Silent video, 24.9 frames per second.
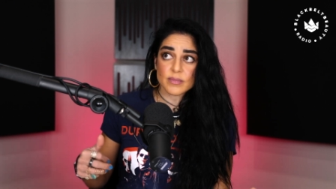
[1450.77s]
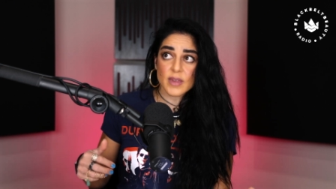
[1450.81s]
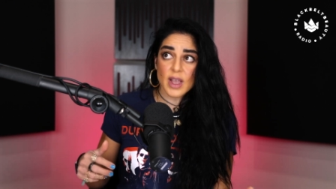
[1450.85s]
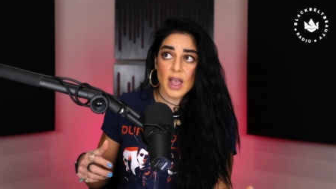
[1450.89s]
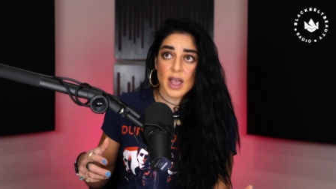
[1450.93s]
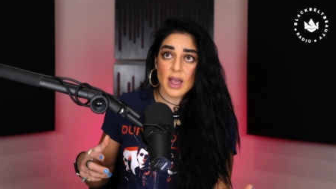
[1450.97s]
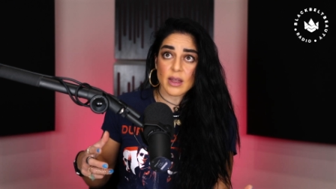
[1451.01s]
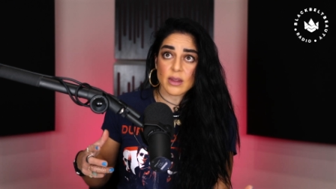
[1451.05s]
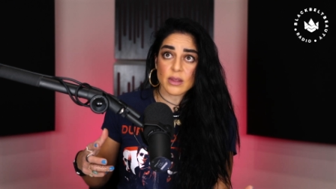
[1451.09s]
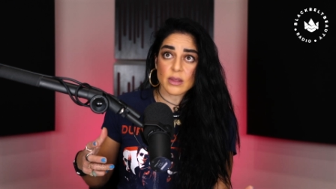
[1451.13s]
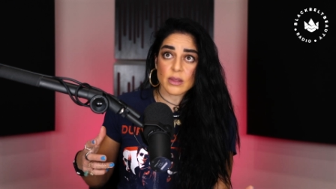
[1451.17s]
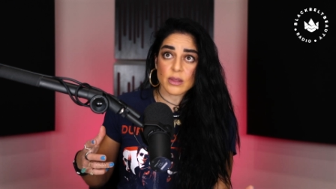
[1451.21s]

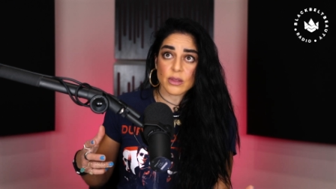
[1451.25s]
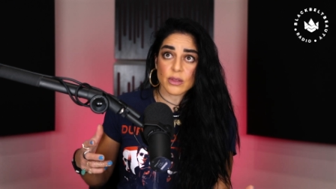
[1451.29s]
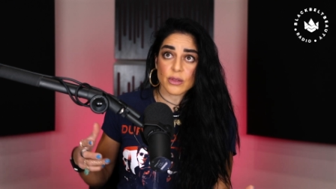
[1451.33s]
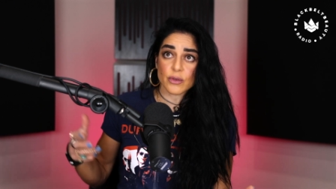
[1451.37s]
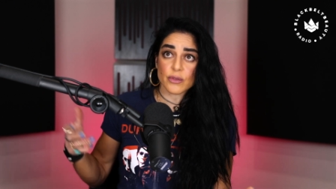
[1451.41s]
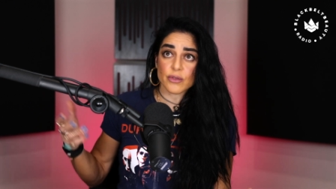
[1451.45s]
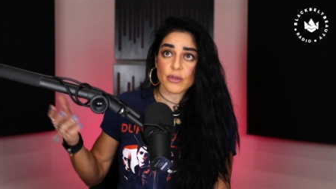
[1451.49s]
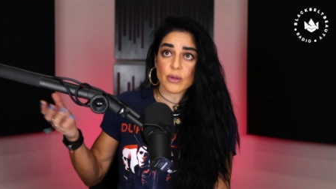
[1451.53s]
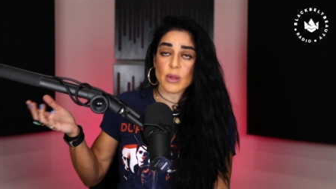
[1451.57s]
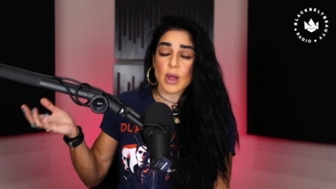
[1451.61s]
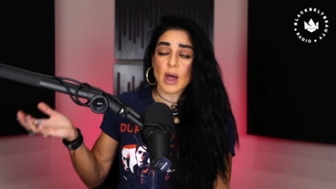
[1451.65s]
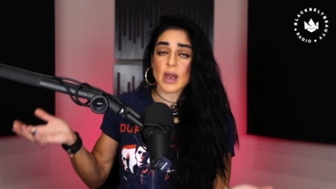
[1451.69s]
and
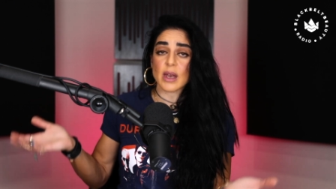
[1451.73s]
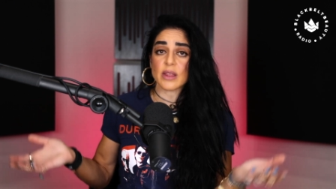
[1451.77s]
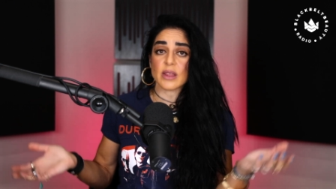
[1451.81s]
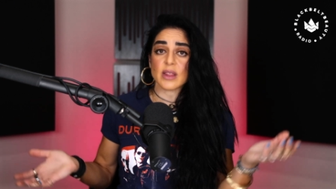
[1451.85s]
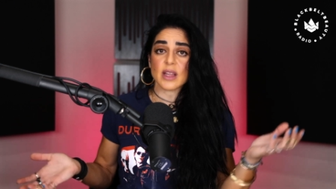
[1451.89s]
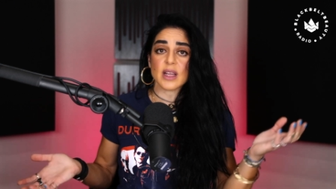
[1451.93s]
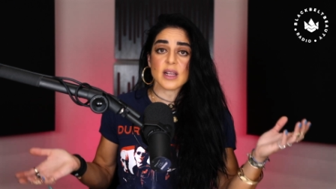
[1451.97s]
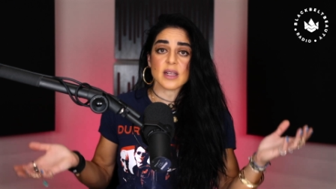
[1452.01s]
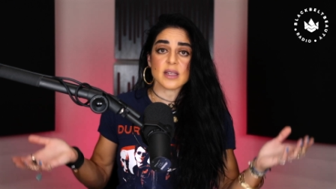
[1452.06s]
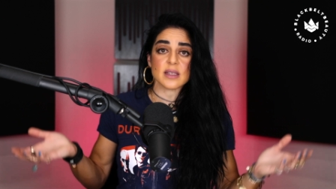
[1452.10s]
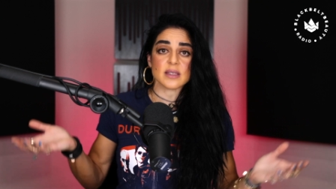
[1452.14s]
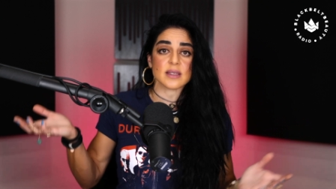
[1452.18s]
there's a lot of
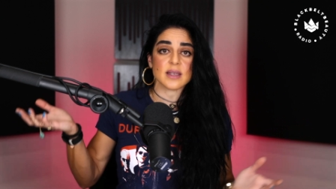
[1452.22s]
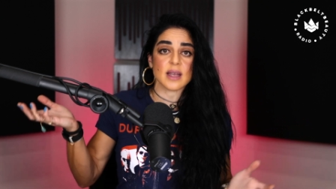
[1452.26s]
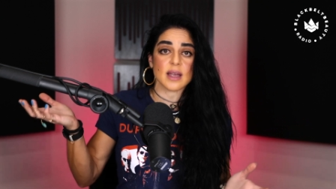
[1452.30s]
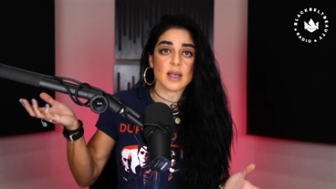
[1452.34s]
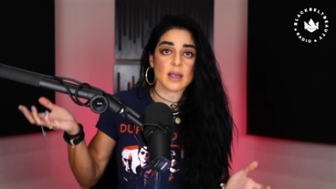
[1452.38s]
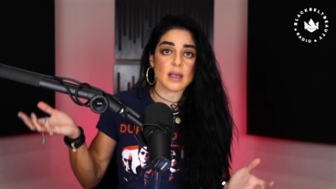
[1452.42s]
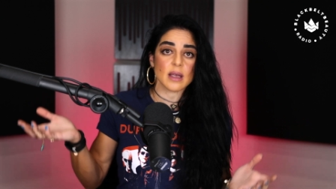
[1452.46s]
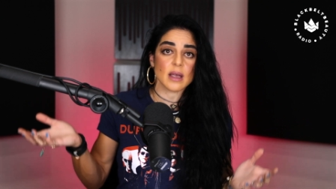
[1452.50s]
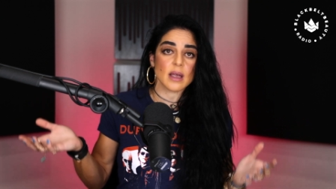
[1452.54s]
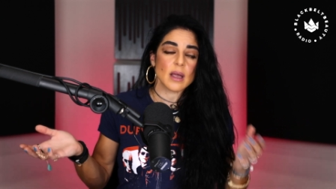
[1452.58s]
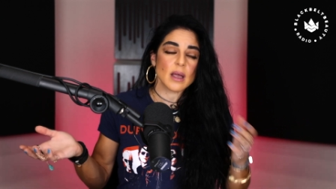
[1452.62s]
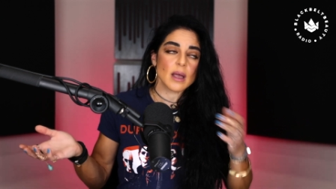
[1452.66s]
things
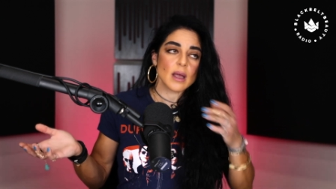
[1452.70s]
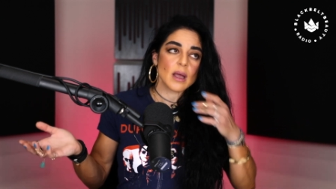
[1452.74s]
like,